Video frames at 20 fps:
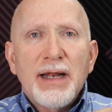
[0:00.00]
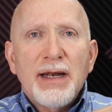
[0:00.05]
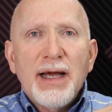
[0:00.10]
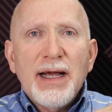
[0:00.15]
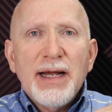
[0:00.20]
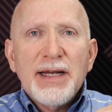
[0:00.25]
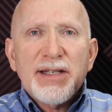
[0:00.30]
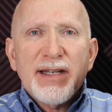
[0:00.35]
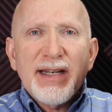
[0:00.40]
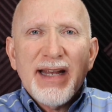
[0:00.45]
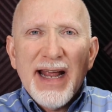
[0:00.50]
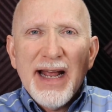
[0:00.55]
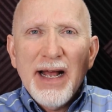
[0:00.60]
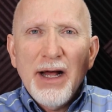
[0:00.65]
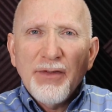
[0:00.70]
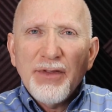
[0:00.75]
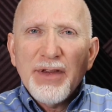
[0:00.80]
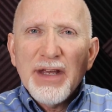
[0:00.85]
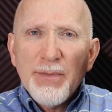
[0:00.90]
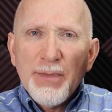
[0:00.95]
at a nice,
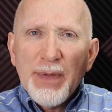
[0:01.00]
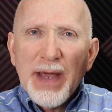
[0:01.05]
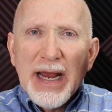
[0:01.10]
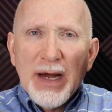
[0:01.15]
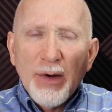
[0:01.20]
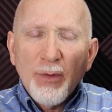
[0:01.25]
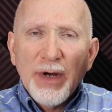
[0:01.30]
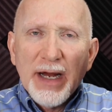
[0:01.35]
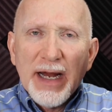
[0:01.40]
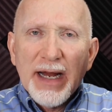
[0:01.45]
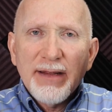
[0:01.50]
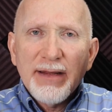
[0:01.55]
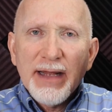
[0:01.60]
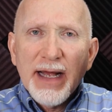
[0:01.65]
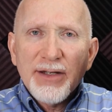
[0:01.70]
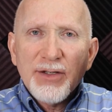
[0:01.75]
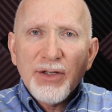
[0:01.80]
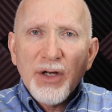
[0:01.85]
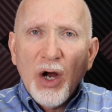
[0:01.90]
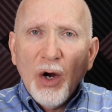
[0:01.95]
healthy pay rate
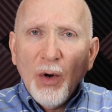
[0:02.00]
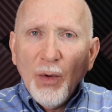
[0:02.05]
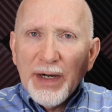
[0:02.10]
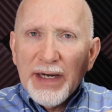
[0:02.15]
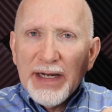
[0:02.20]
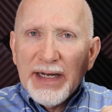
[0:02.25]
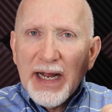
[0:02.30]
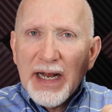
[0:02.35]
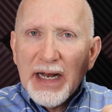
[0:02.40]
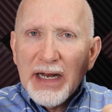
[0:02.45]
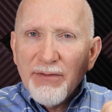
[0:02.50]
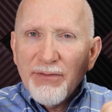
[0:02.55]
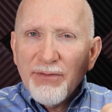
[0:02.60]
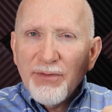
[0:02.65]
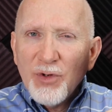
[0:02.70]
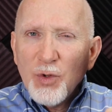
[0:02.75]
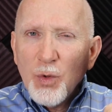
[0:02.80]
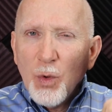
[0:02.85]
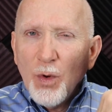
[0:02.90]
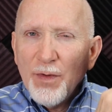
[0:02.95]
that's already kind
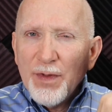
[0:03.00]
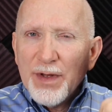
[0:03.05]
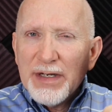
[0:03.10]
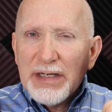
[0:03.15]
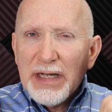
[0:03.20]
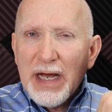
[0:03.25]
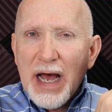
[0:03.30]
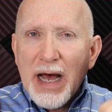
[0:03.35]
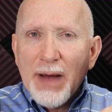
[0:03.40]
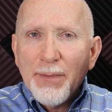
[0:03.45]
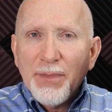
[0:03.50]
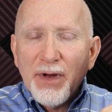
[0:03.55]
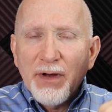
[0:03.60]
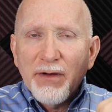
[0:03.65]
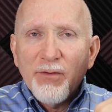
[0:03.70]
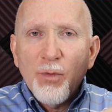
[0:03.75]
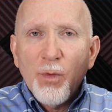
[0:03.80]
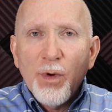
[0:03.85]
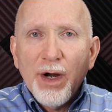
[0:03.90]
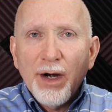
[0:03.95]
of toward the top
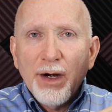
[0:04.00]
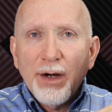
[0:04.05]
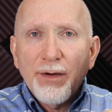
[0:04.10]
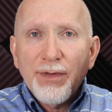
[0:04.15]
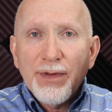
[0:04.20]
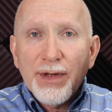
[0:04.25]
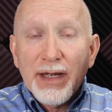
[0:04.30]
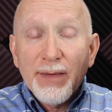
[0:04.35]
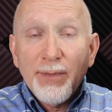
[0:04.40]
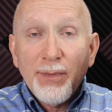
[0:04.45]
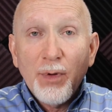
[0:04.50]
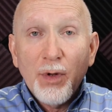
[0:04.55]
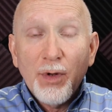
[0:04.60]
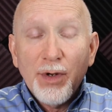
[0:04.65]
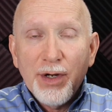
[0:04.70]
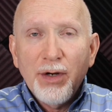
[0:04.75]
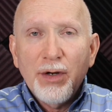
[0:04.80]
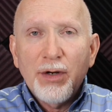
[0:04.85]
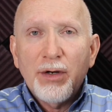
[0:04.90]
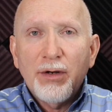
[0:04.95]
of where the
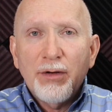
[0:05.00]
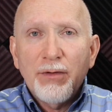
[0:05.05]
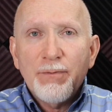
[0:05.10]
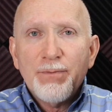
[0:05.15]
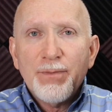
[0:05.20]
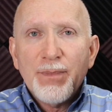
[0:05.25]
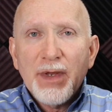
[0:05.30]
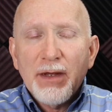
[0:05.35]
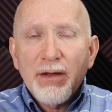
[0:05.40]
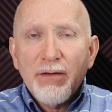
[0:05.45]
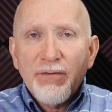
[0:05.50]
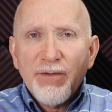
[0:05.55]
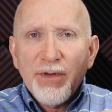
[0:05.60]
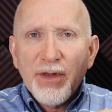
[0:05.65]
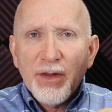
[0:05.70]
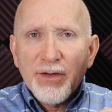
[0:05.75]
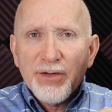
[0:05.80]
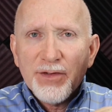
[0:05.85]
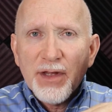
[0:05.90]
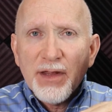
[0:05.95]
employer
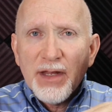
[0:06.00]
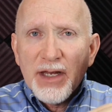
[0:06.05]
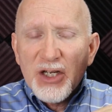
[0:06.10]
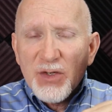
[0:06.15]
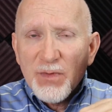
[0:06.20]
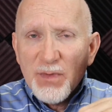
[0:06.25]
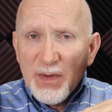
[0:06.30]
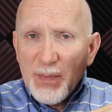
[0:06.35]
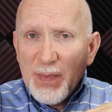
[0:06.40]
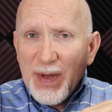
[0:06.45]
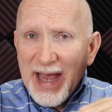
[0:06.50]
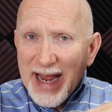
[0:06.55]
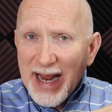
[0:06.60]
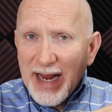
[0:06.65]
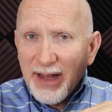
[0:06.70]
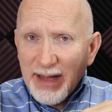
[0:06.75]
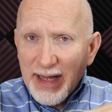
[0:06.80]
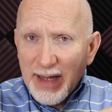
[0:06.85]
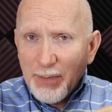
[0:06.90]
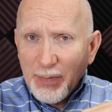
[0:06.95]
feels that they should be
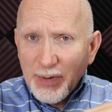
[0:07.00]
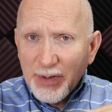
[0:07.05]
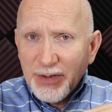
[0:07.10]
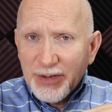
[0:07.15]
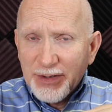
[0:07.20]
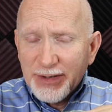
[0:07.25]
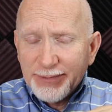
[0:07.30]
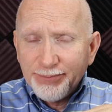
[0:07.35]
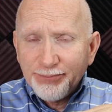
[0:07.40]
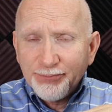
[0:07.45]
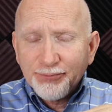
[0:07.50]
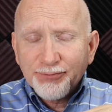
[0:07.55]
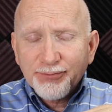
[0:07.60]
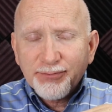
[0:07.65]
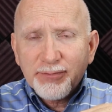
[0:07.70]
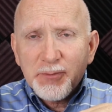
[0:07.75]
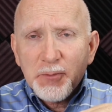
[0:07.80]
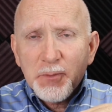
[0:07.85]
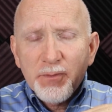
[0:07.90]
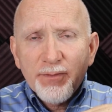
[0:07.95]
paying that person.
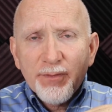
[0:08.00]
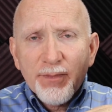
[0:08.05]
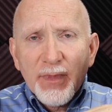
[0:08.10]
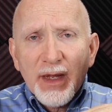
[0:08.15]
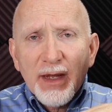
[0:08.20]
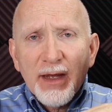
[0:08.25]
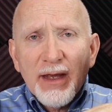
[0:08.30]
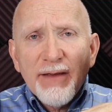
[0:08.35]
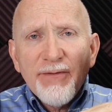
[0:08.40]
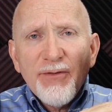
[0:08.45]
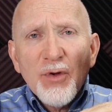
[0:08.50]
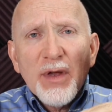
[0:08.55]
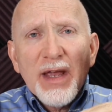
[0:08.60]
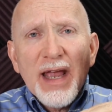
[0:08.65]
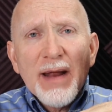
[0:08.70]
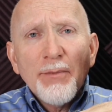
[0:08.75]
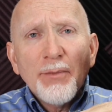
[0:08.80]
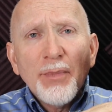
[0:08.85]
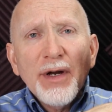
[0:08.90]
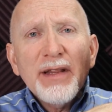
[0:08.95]
If you
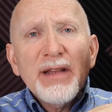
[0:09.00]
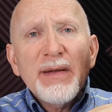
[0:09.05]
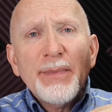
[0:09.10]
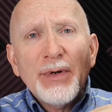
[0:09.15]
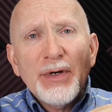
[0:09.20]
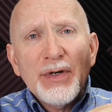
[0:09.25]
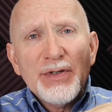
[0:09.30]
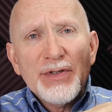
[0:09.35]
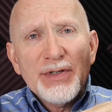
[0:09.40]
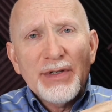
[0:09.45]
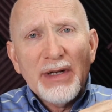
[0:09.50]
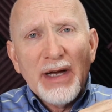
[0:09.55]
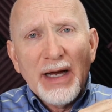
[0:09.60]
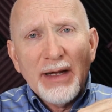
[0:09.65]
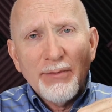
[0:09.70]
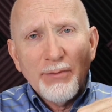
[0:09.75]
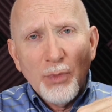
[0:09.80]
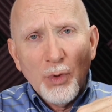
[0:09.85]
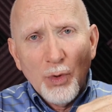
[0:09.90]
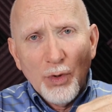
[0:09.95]
can bring the person
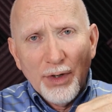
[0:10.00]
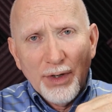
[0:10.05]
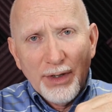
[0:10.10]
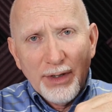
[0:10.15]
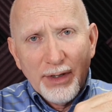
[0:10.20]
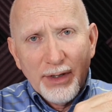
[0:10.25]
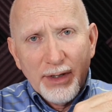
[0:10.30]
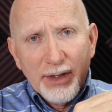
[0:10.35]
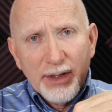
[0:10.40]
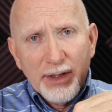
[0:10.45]
on board